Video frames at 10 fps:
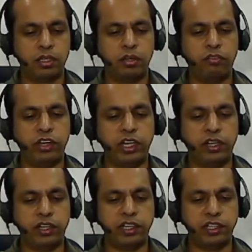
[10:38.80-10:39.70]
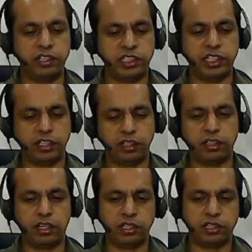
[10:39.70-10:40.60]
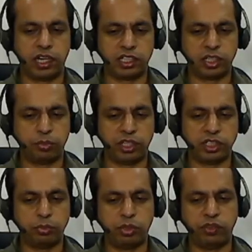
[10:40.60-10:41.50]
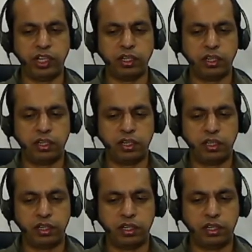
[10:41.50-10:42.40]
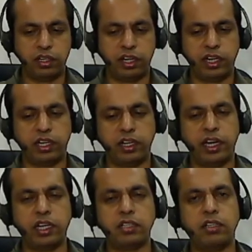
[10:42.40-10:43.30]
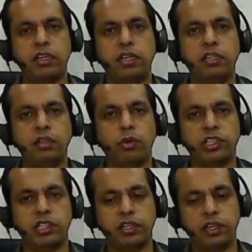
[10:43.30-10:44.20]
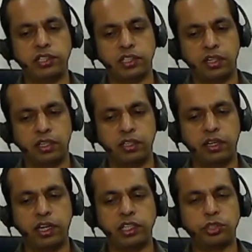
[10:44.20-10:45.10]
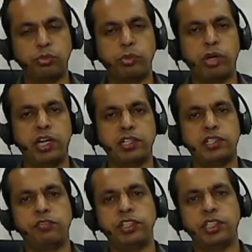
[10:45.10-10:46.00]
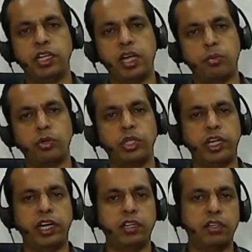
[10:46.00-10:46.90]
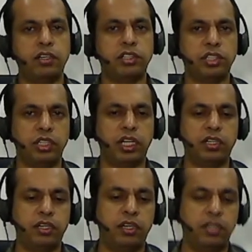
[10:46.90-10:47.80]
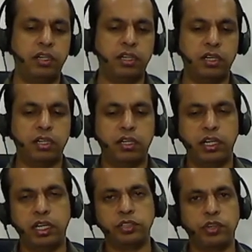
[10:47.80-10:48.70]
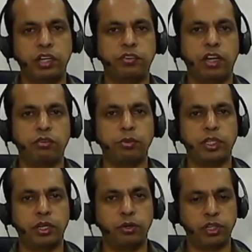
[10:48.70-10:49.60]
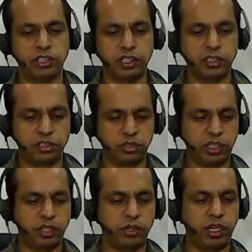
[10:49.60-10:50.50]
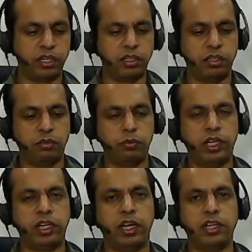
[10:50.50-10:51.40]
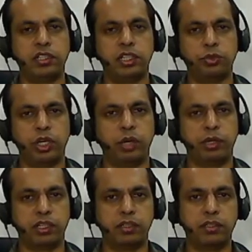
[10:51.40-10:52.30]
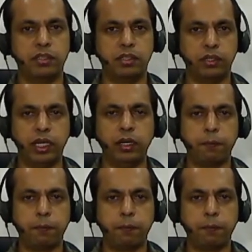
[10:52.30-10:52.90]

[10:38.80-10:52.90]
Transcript: VDG, that is large separation between drain and gate in the quiescent condition. The drain should be biased sufficiently above the gate so that it is very far from the triode region. So then you get a very large swing limit. Okay.